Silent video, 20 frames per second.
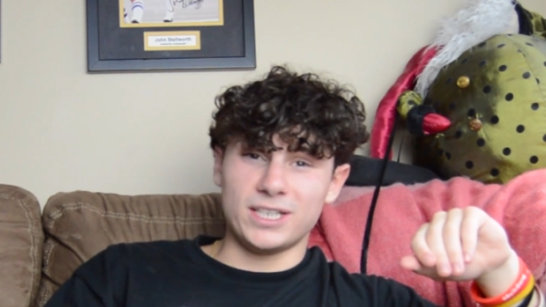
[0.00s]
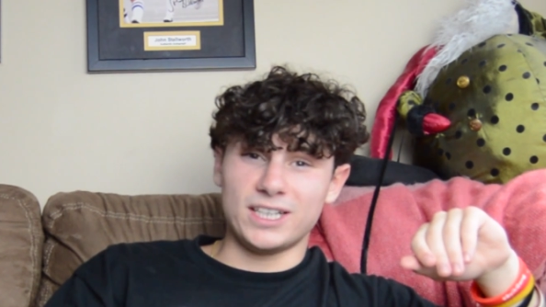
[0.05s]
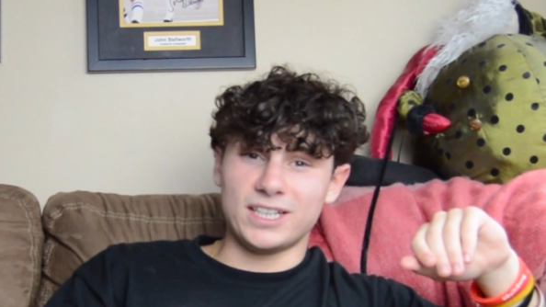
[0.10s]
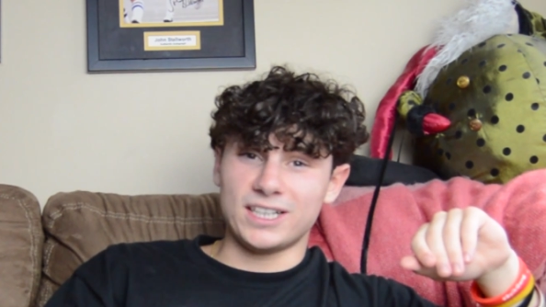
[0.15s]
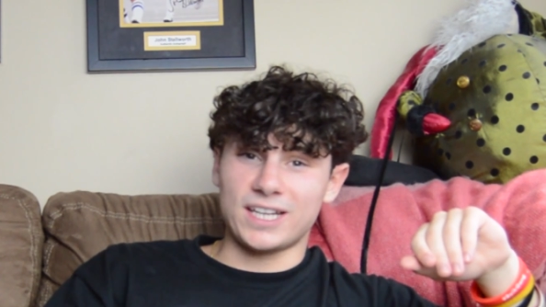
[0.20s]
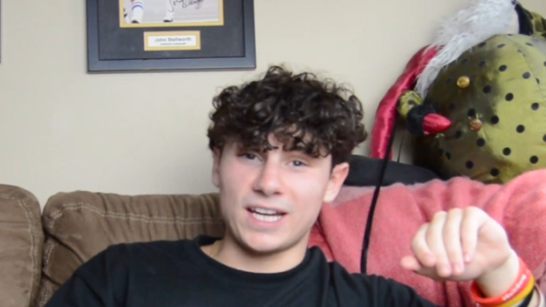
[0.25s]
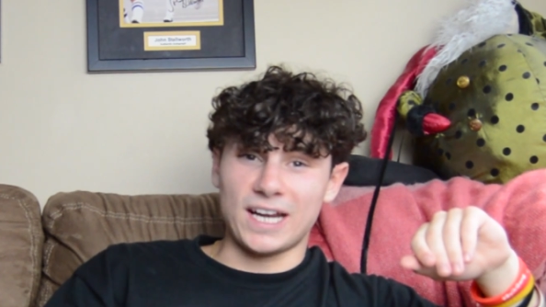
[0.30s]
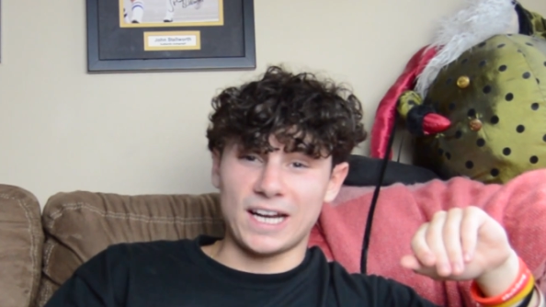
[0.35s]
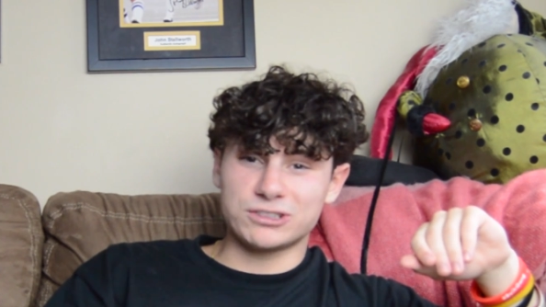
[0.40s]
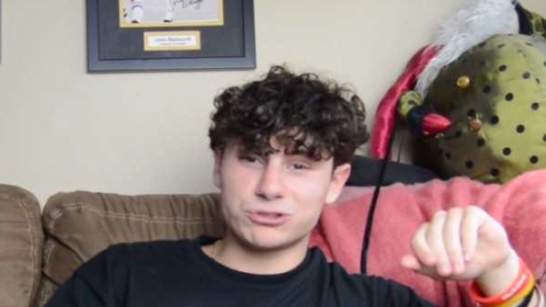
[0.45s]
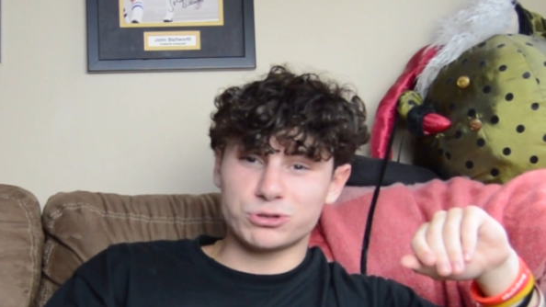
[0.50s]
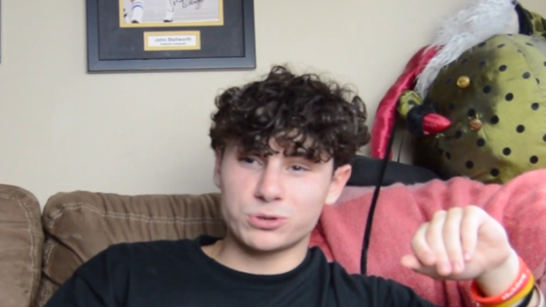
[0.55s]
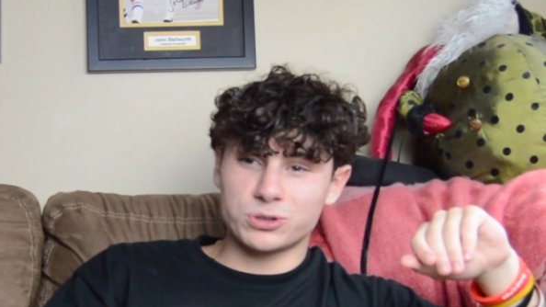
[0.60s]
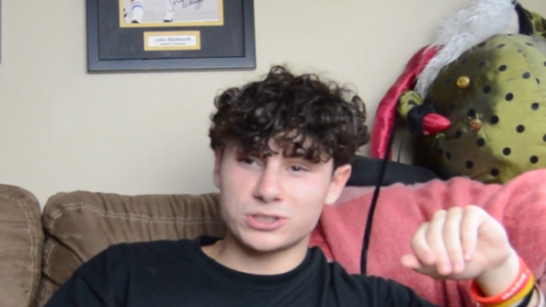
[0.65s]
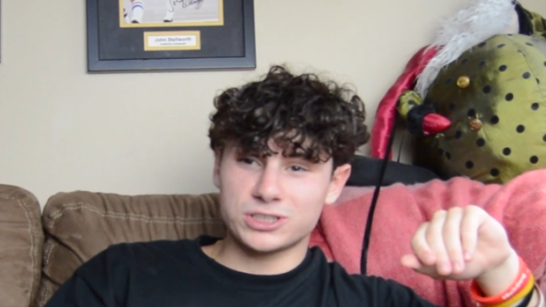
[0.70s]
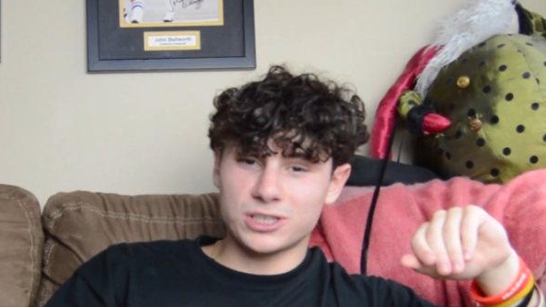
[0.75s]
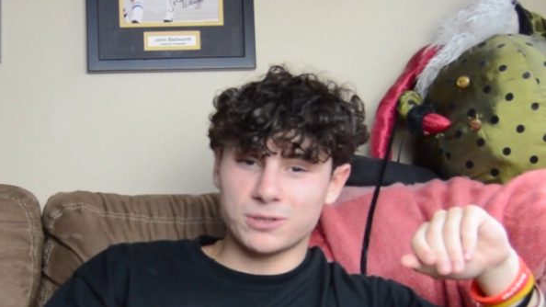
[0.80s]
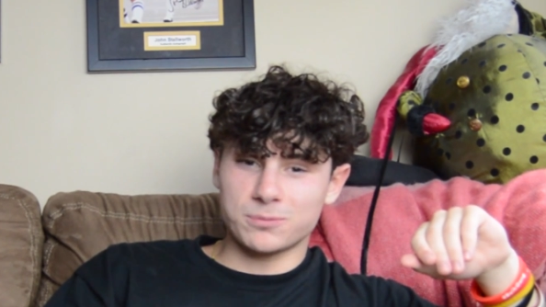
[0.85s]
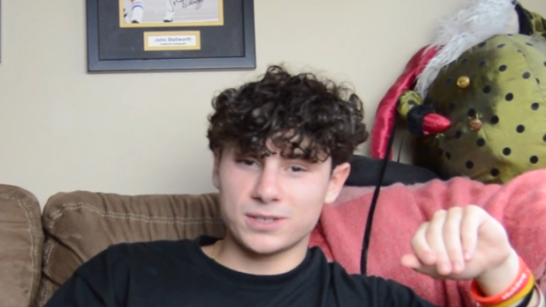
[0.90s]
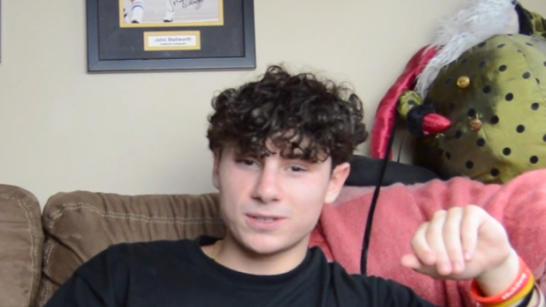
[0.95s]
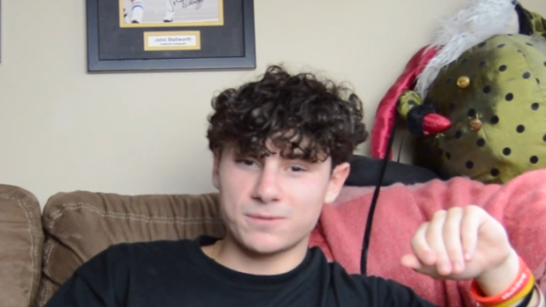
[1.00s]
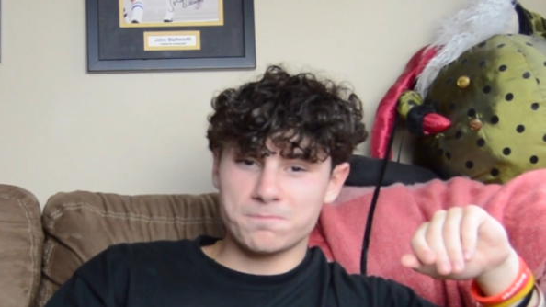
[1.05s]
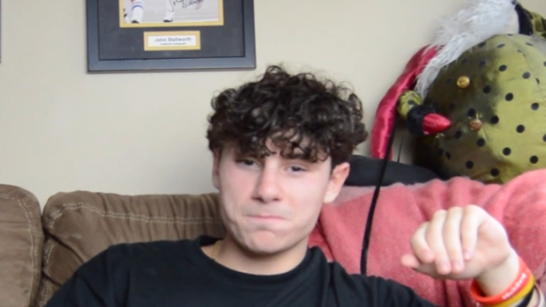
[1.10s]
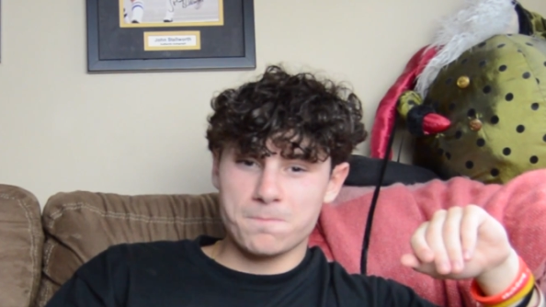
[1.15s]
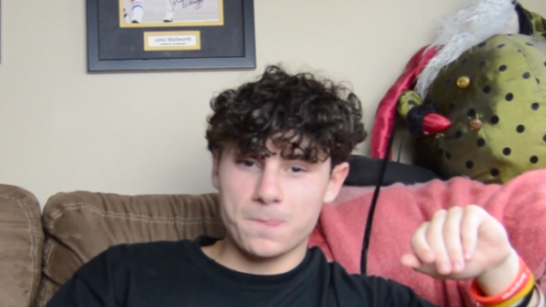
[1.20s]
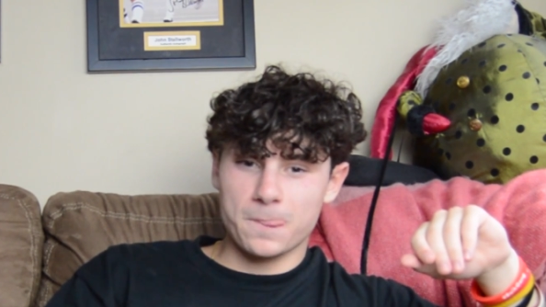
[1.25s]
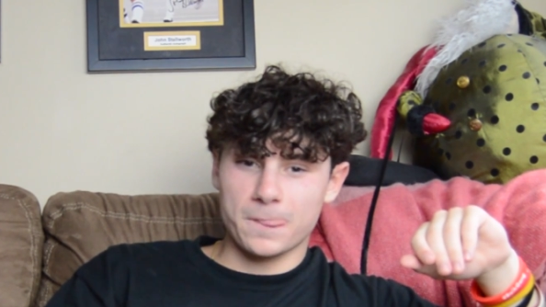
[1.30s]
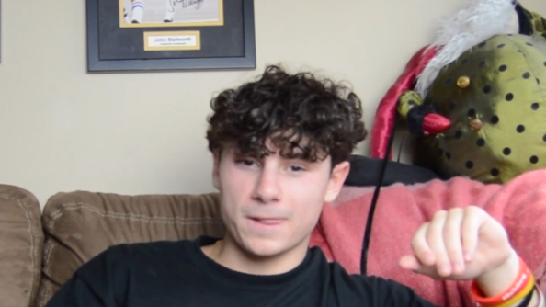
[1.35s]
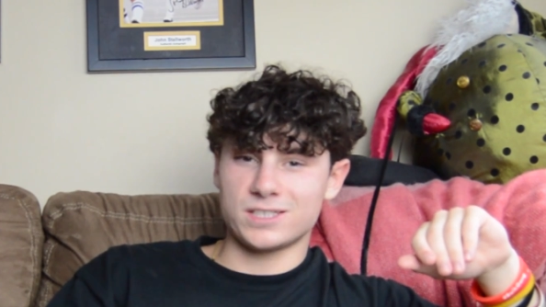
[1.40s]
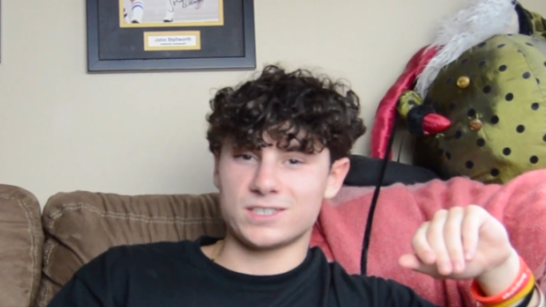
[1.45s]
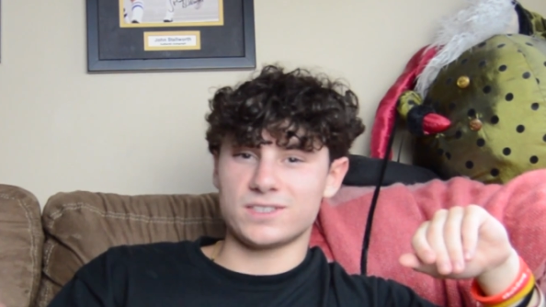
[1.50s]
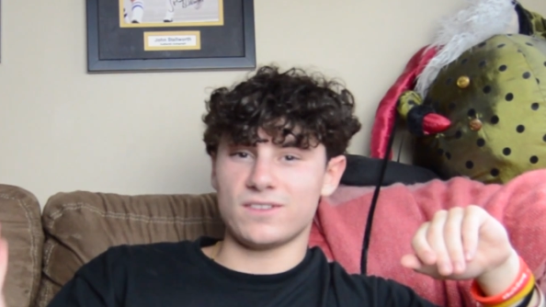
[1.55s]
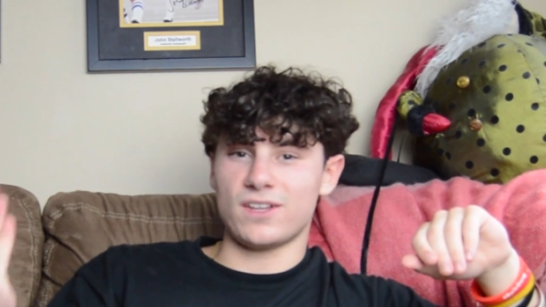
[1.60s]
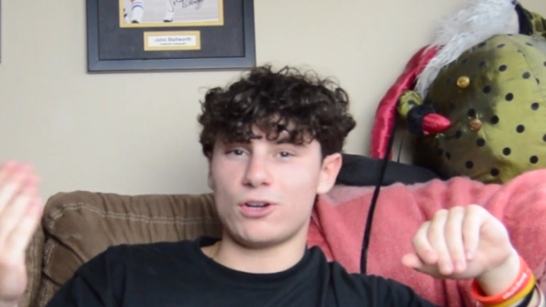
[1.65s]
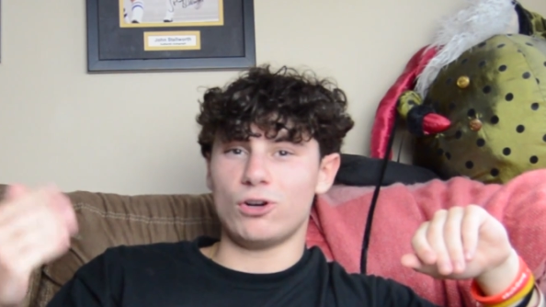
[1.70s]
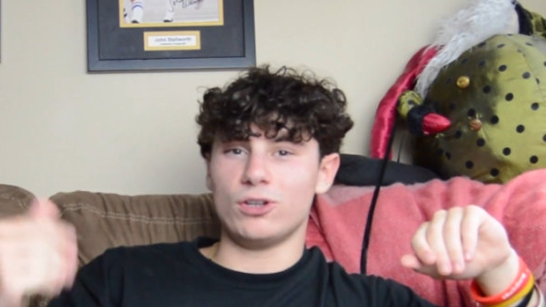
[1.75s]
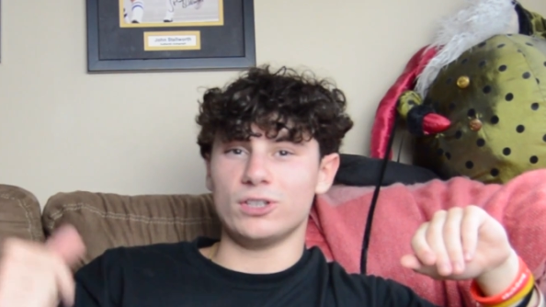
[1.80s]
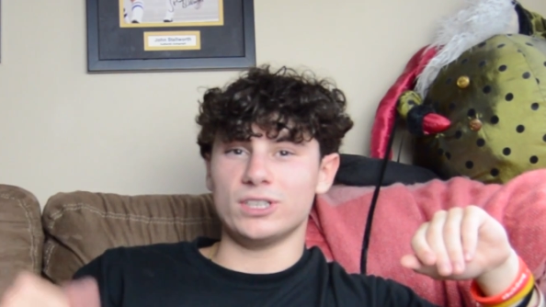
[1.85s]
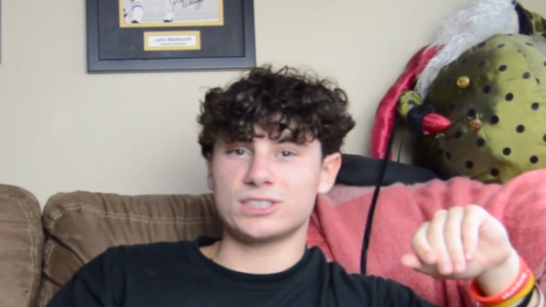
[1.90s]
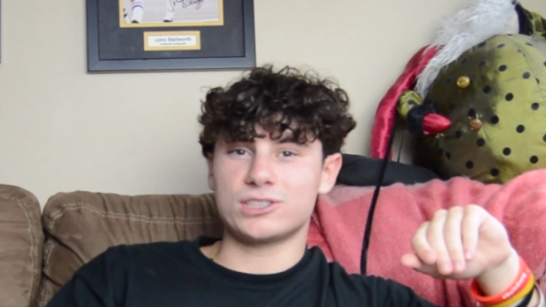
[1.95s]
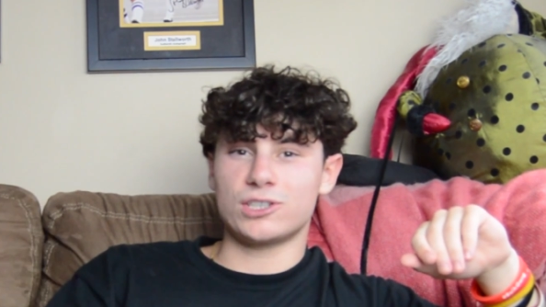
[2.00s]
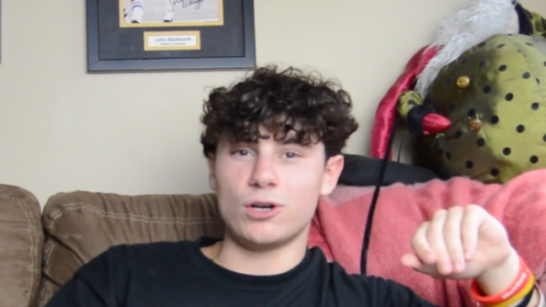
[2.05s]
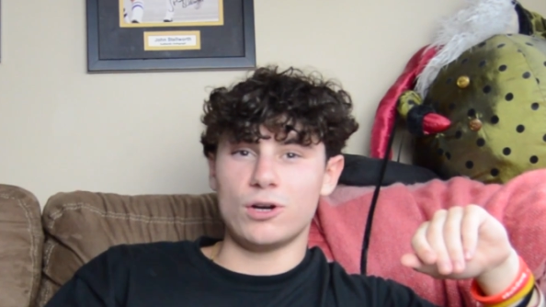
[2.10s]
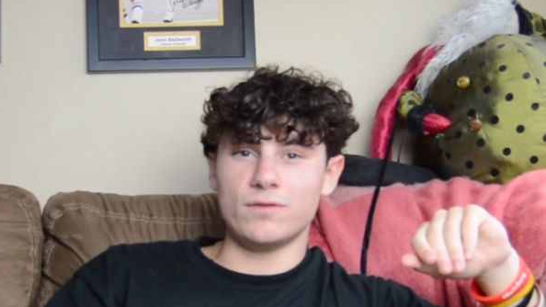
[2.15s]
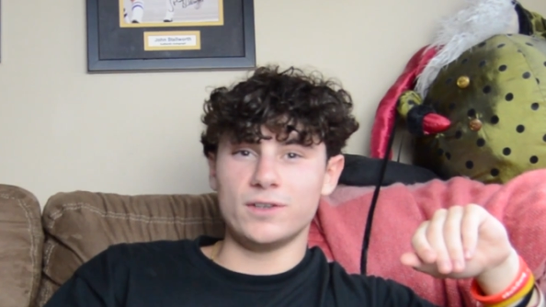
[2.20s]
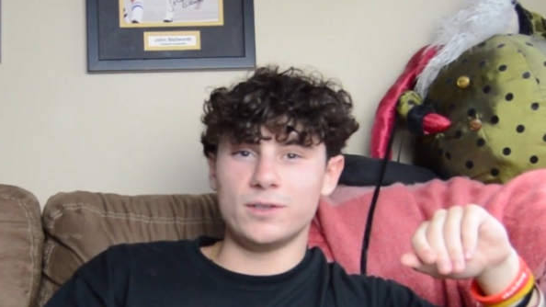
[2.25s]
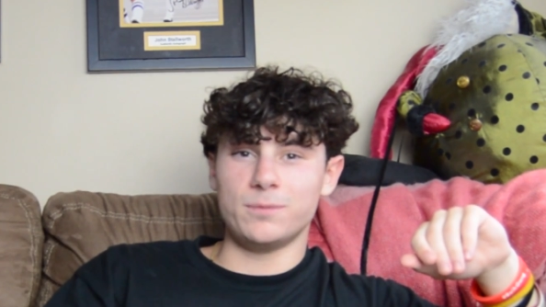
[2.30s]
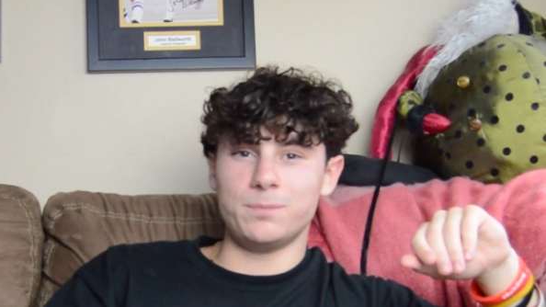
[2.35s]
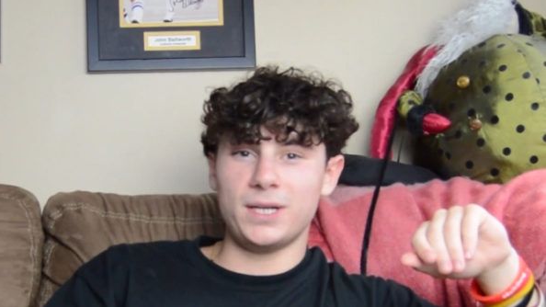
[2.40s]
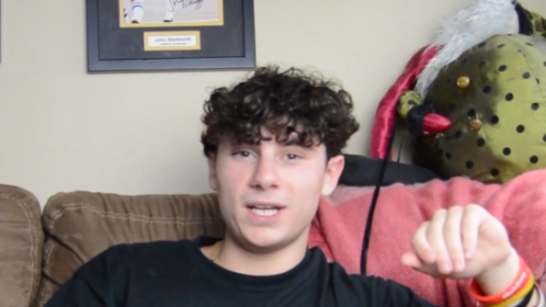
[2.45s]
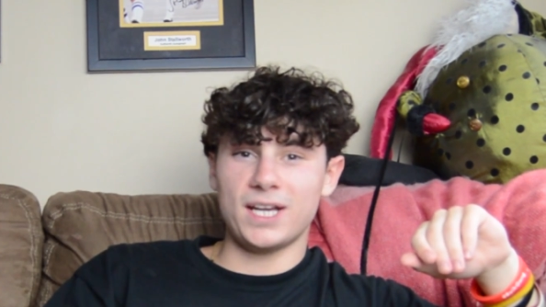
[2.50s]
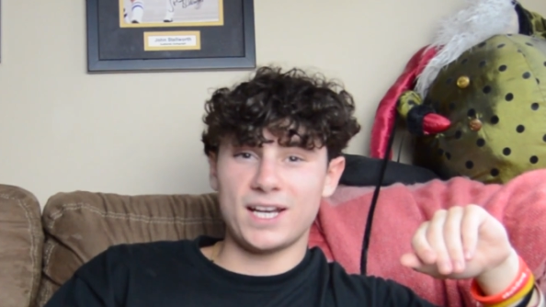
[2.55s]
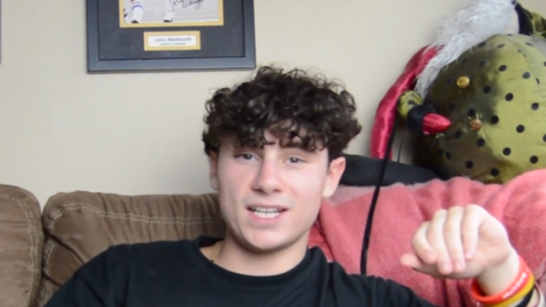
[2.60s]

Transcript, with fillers: getting canceled or something because of, like, all this COVID B